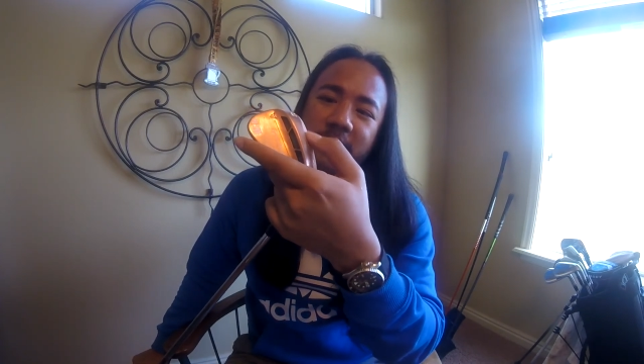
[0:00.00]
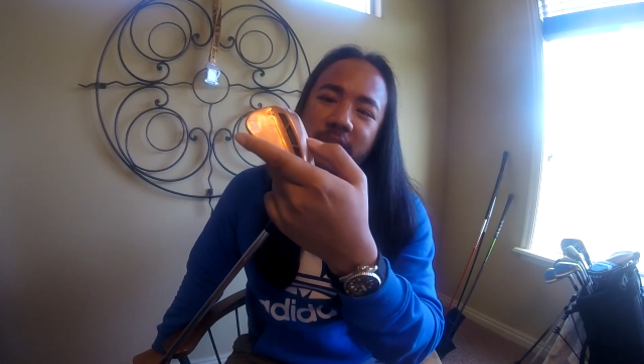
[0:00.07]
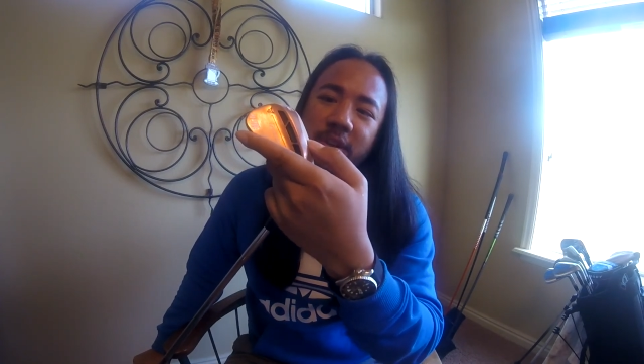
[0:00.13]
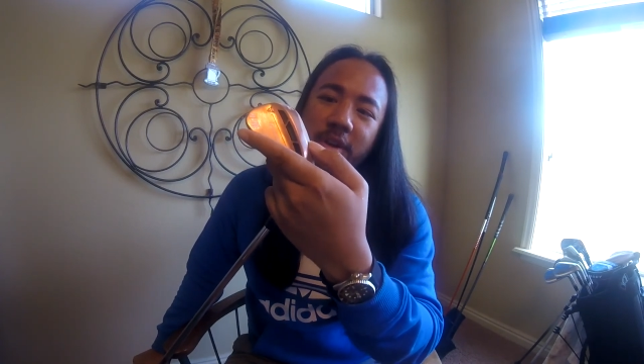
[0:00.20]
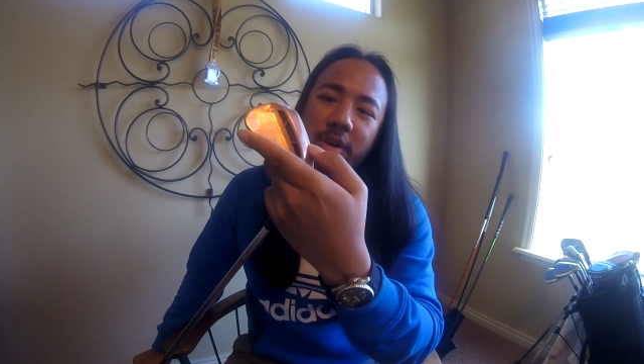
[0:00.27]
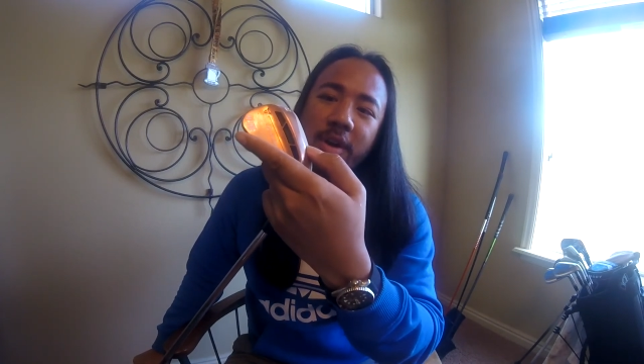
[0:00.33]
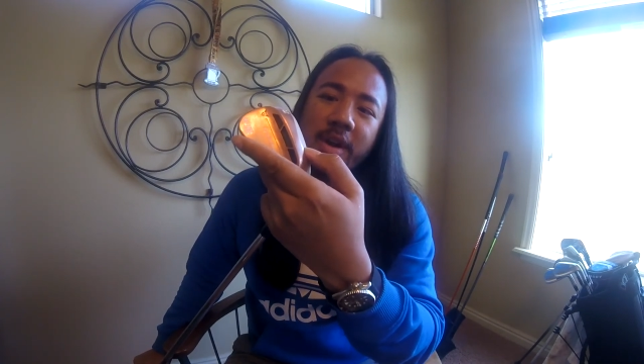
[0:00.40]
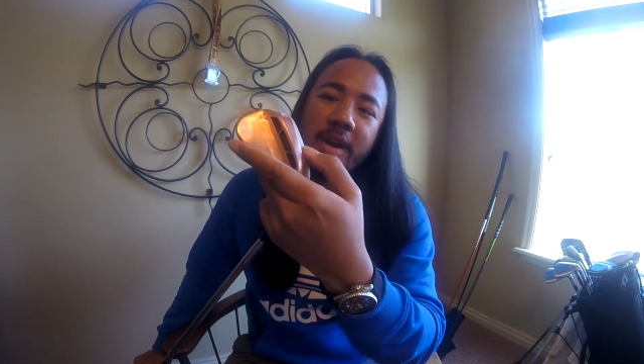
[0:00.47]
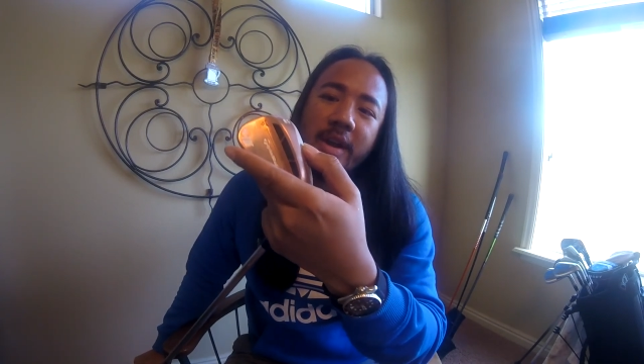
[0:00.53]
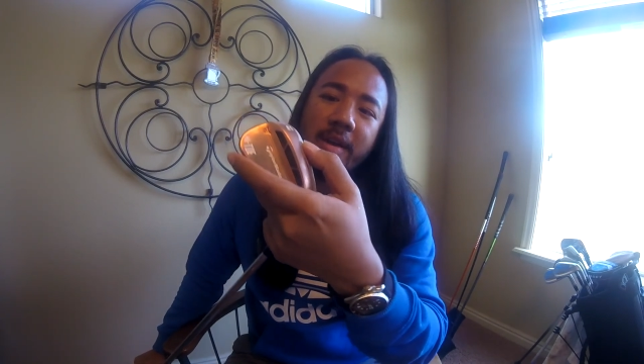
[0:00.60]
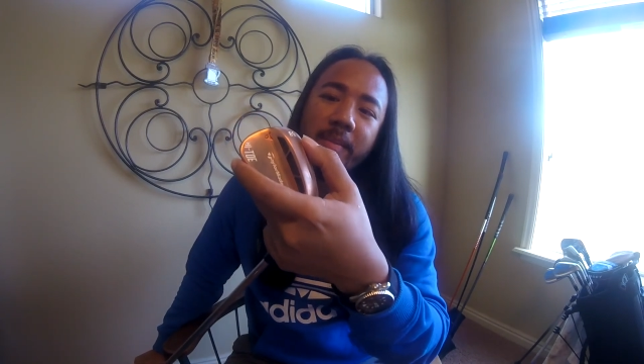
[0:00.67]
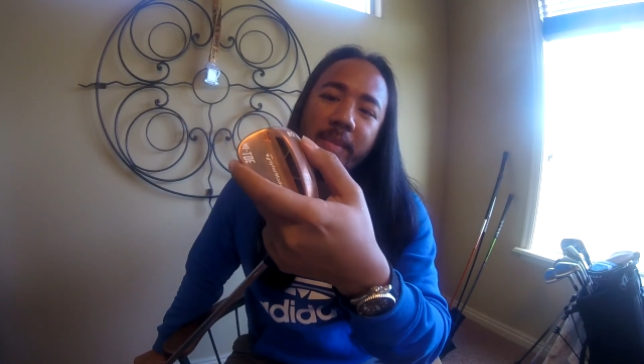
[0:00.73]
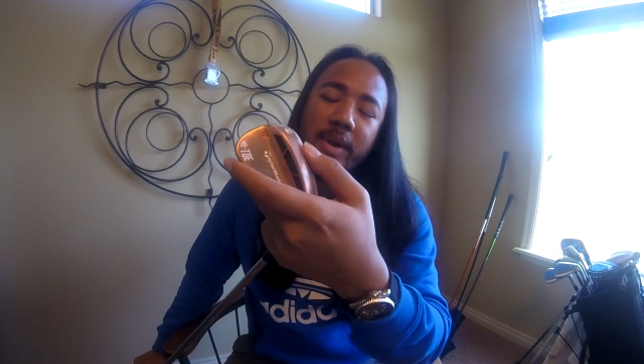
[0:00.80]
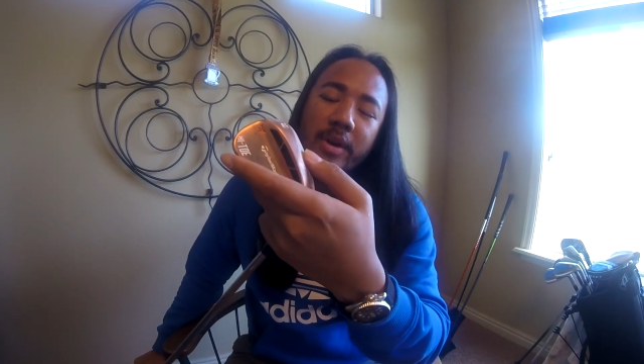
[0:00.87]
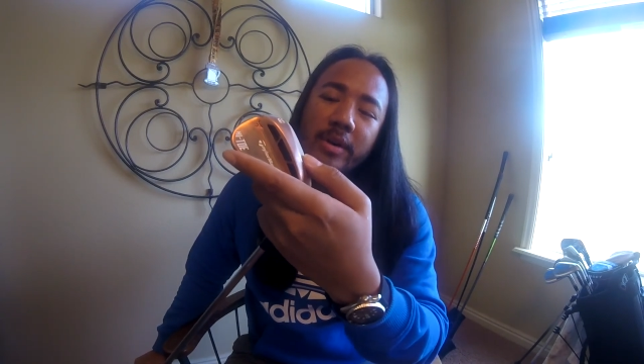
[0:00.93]
So
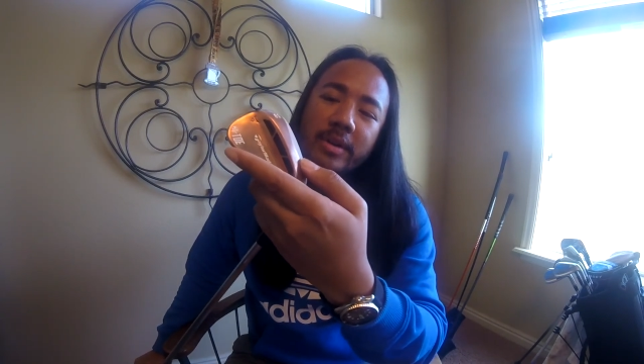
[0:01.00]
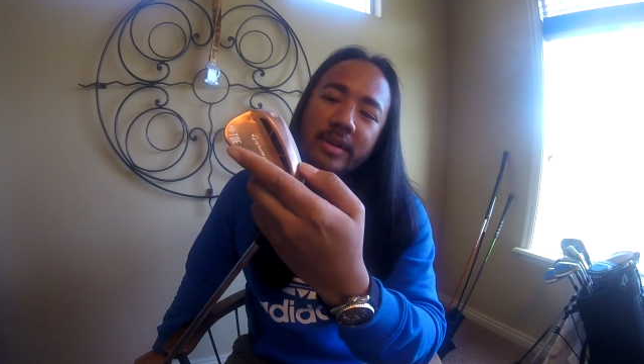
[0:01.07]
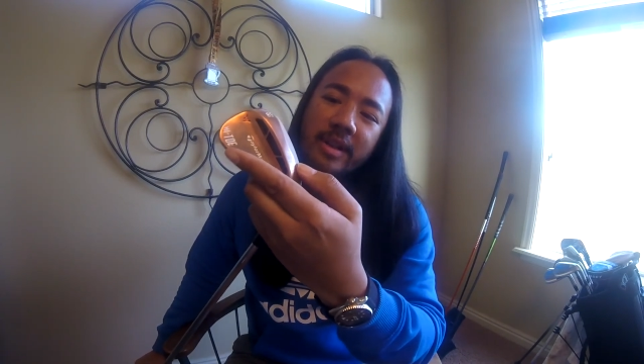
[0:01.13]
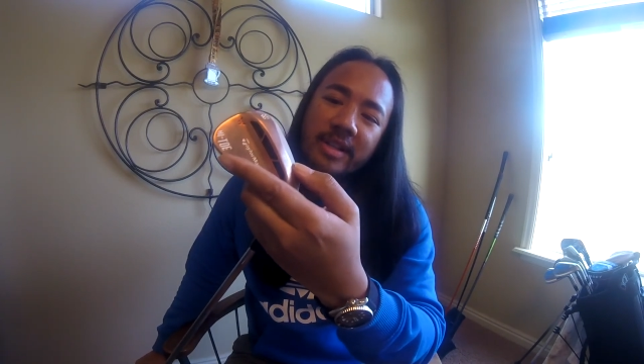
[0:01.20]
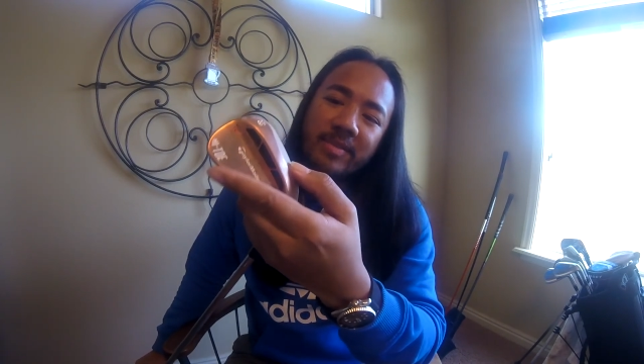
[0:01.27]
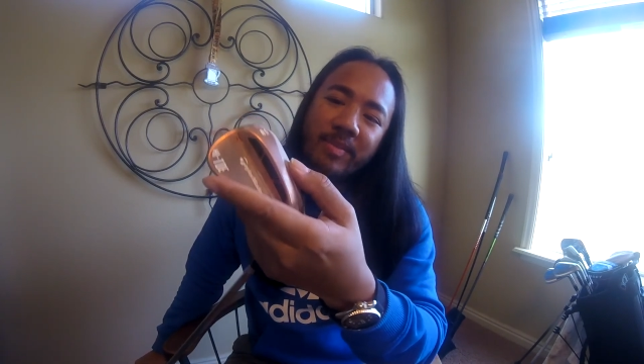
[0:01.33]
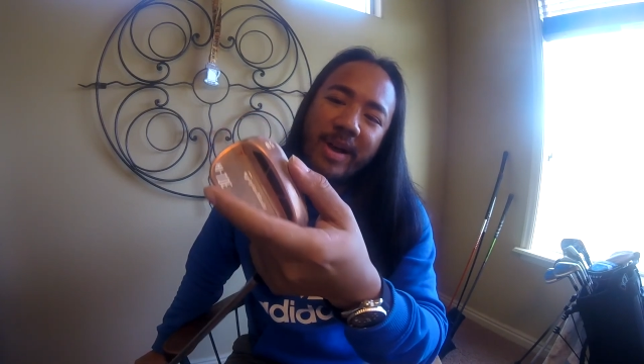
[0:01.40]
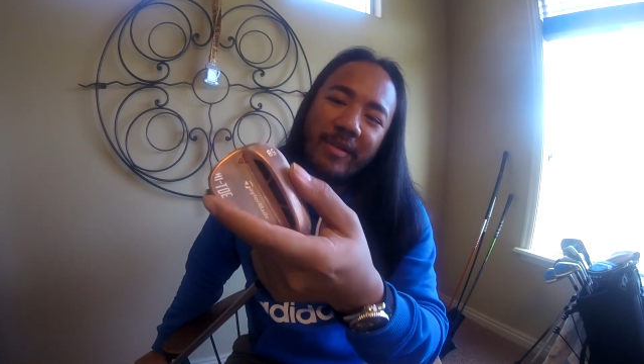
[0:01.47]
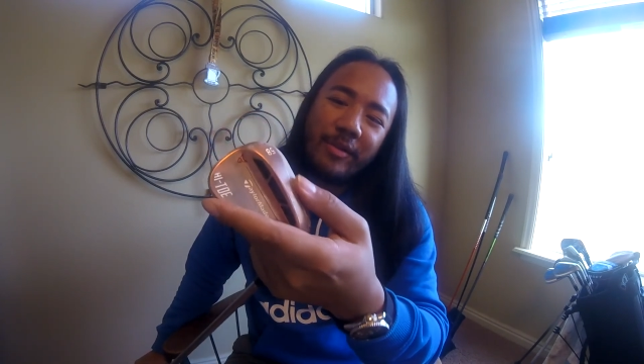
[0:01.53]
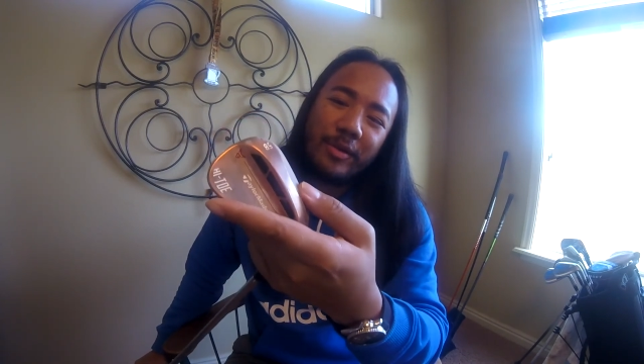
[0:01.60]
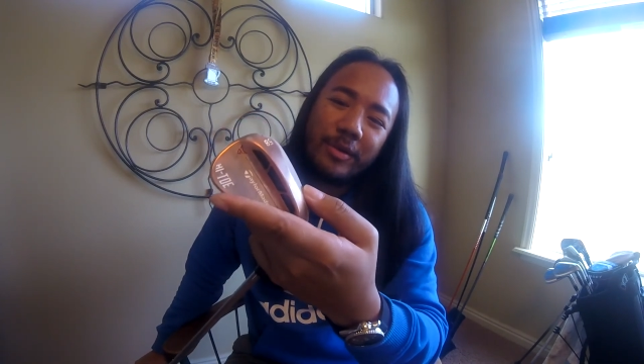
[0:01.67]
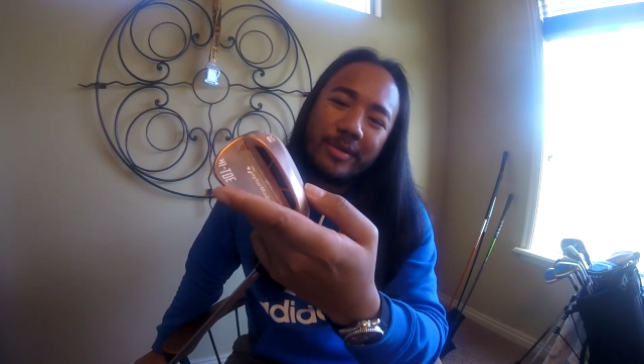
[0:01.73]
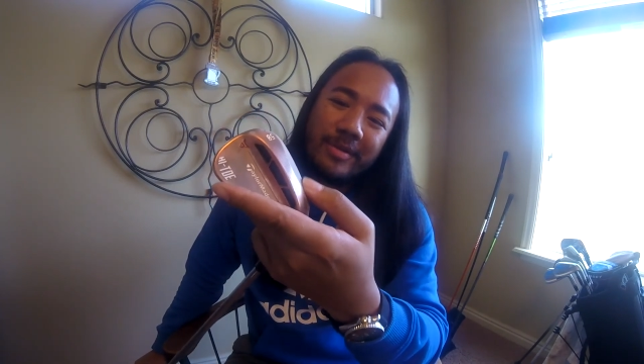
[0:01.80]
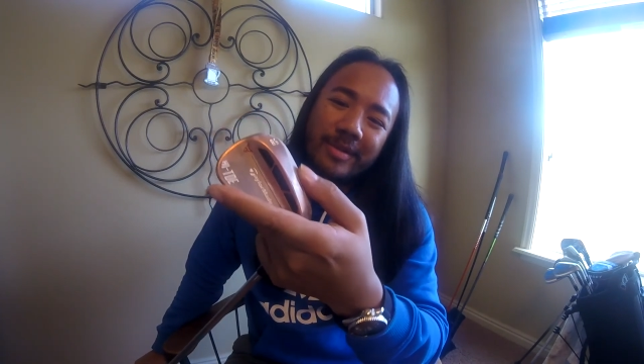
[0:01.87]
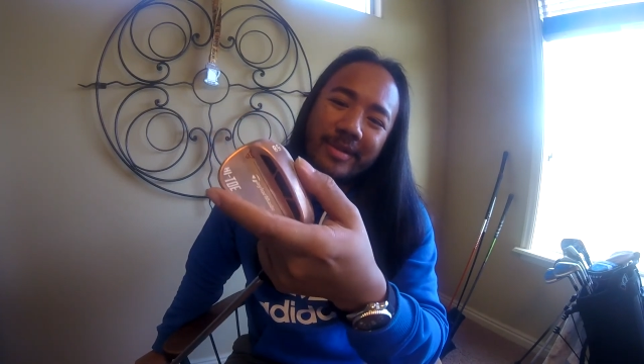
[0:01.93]
milled, it's
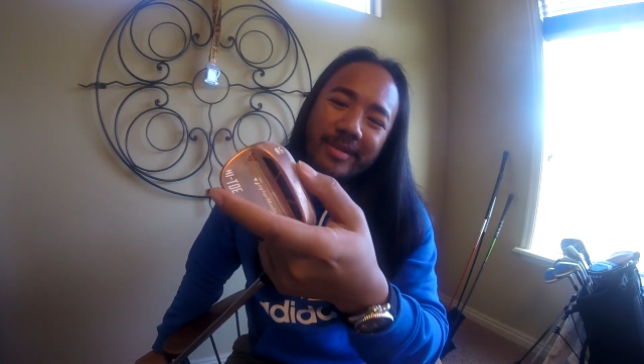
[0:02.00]
beveled